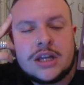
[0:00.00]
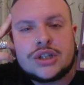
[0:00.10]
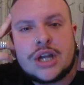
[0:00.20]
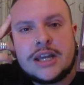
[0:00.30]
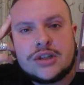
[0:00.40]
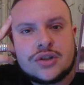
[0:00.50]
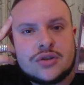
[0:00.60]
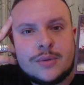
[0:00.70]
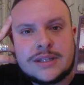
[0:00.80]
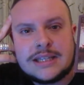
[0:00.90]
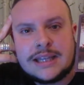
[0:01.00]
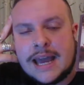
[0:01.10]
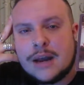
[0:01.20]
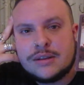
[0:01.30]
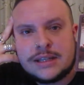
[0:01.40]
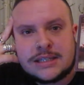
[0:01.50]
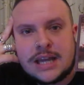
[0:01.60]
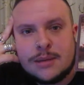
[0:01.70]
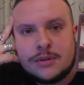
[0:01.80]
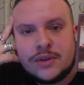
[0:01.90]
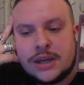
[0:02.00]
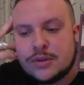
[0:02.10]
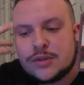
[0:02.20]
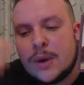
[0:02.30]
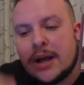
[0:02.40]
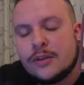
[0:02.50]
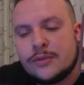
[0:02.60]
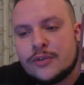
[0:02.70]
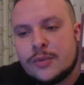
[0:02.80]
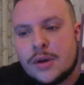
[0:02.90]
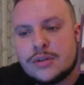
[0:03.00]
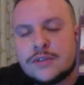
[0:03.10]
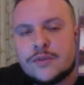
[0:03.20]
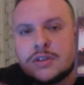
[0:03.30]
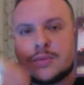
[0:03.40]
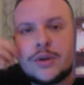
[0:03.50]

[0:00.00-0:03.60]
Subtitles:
change is always in the air at this time of year as well for most of us.